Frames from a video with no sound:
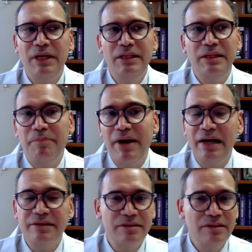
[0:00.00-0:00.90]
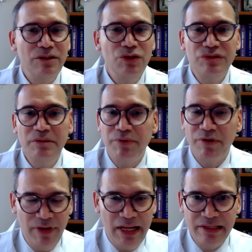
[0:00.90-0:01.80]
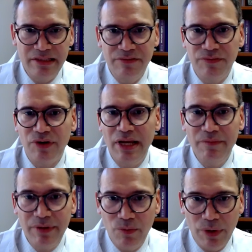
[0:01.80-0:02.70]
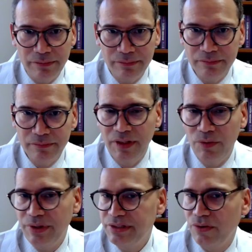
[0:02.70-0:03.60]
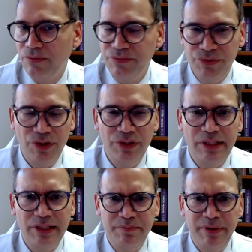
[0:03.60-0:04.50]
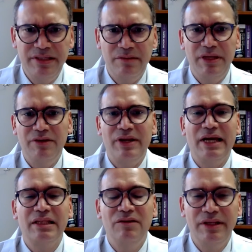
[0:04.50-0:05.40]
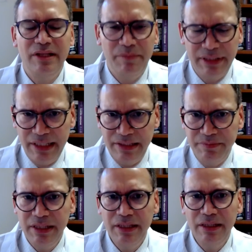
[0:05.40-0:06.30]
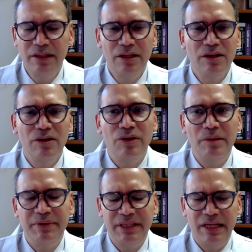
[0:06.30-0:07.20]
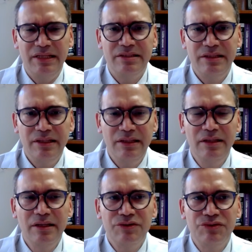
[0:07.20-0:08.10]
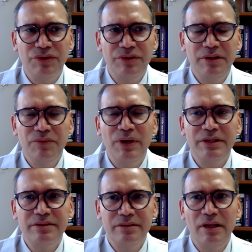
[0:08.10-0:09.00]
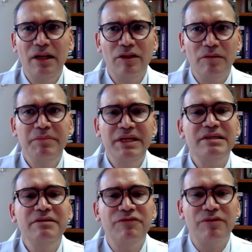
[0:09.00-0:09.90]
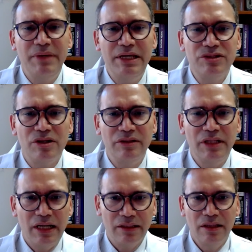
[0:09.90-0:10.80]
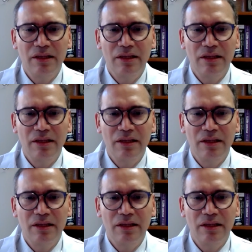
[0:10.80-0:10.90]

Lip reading: in the past using prophylaxis for everyone. There was a concern that this patient may reactivate hepatitis B or hepatitis C. So there was a lot of misinformation on that.